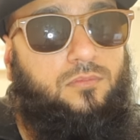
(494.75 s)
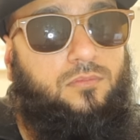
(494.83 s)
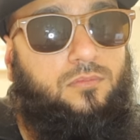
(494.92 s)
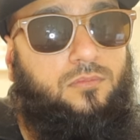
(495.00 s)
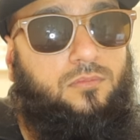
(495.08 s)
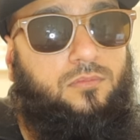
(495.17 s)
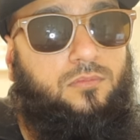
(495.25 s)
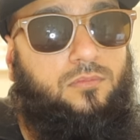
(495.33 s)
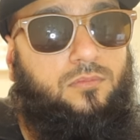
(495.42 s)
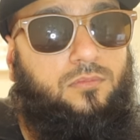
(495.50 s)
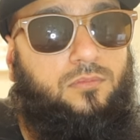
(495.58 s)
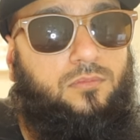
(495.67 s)
Umar ibn
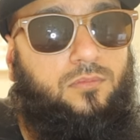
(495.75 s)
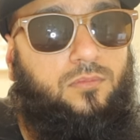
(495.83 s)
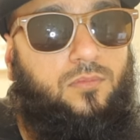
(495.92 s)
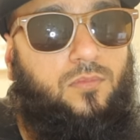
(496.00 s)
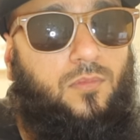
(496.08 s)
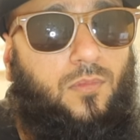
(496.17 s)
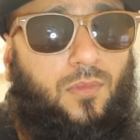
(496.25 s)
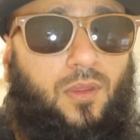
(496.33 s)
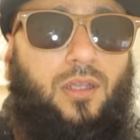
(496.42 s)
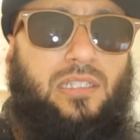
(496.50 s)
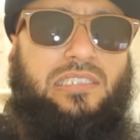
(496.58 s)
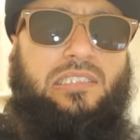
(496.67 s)
al-Khattab radiyallahu
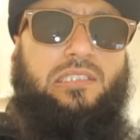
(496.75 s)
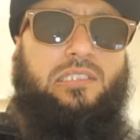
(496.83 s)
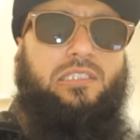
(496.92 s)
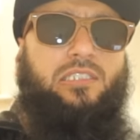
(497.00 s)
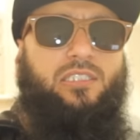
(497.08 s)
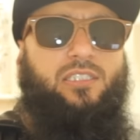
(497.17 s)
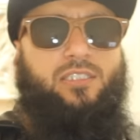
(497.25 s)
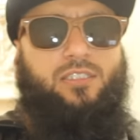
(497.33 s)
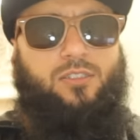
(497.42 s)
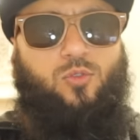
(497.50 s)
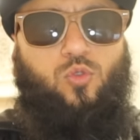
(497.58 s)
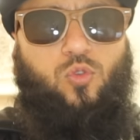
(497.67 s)
anhu.
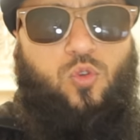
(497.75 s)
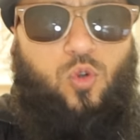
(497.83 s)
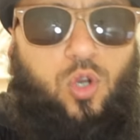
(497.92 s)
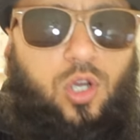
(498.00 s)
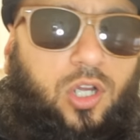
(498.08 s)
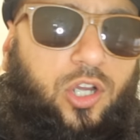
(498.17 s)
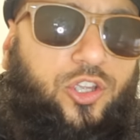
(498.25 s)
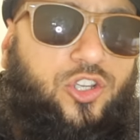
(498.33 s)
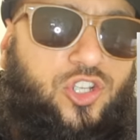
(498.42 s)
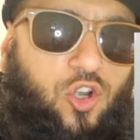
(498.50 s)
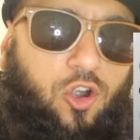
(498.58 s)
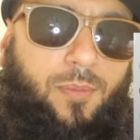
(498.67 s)
Ooh, you
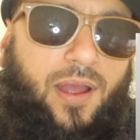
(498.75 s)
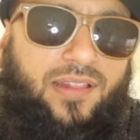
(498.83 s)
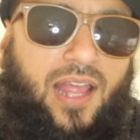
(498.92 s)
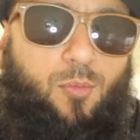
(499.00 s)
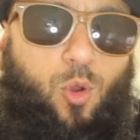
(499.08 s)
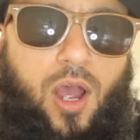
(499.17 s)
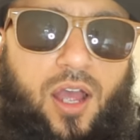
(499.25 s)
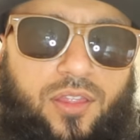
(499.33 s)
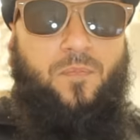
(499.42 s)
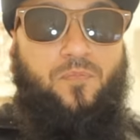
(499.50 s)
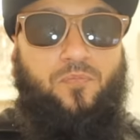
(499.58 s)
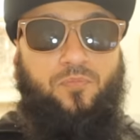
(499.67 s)
sure about that,
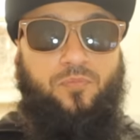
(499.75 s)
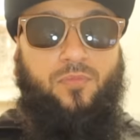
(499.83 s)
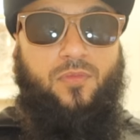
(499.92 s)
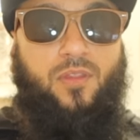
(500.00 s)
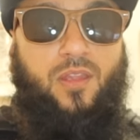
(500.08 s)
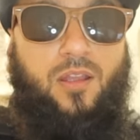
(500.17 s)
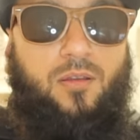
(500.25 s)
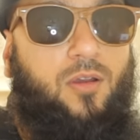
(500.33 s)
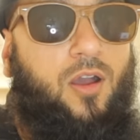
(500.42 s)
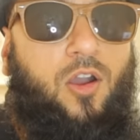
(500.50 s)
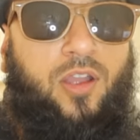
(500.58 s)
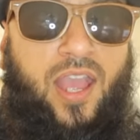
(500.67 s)
Muaz? Alhamdulillah.
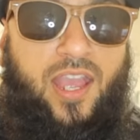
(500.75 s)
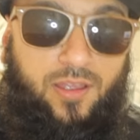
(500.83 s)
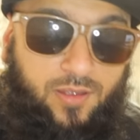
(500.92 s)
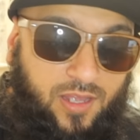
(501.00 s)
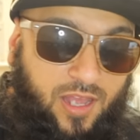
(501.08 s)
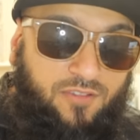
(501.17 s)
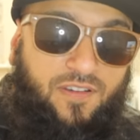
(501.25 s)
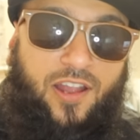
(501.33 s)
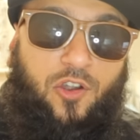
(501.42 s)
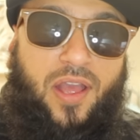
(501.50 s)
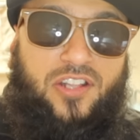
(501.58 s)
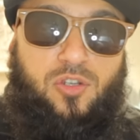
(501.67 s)
Okay,
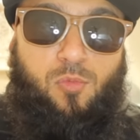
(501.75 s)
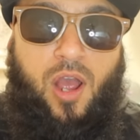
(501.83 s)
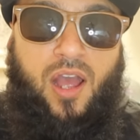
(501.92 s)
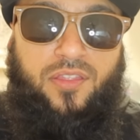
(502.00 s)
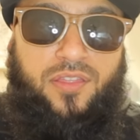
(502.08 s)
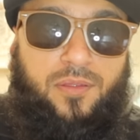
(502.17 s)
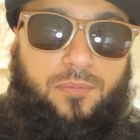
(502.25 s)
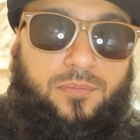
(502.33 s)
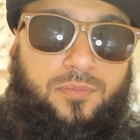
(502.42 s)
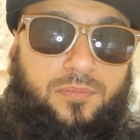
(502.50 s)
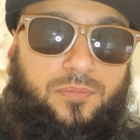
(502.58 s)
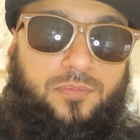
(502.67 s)
final answer, Muaz?
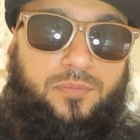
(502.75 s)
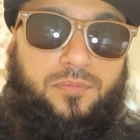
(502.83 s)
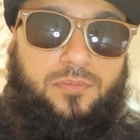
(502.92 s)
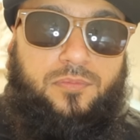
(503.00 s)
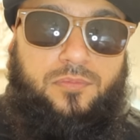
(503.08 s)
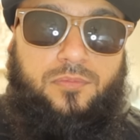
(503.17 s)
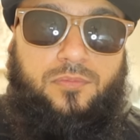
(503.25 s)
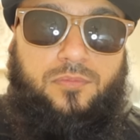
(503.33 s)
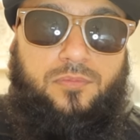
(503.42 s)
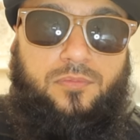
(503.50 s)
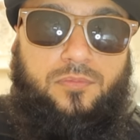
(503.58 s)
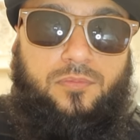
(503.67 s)

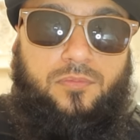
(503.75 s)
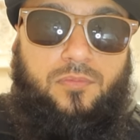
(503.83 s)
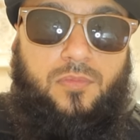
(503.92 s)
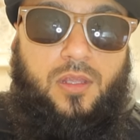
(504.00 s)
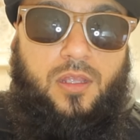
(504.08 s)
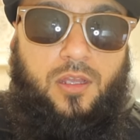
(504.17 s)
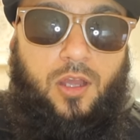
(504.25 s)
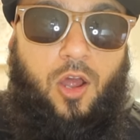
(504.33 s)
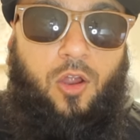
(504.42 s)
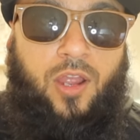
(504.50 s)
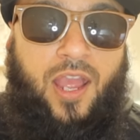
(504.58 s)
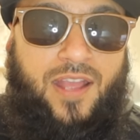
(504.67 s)
Yes.
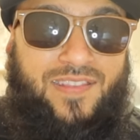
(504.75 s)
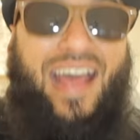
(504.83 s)
Okay,